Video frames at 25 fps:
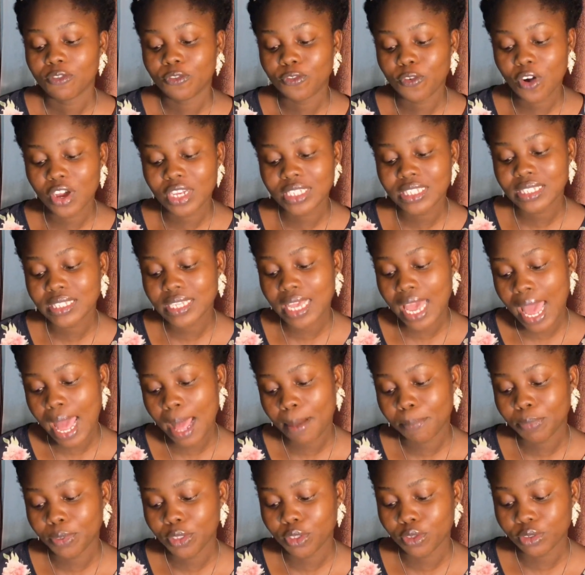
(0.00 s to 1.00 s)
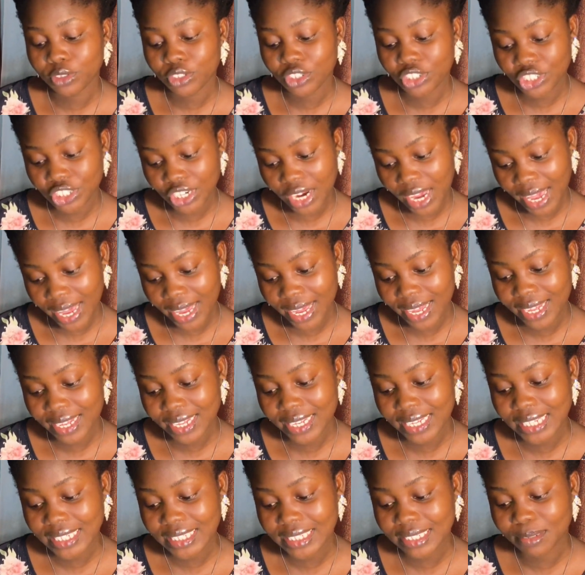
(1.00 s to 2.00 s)
first app you check
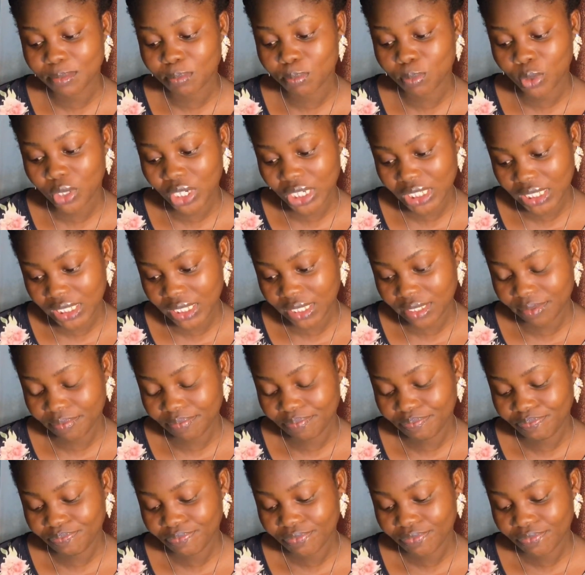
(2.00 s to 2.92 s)
in the morning.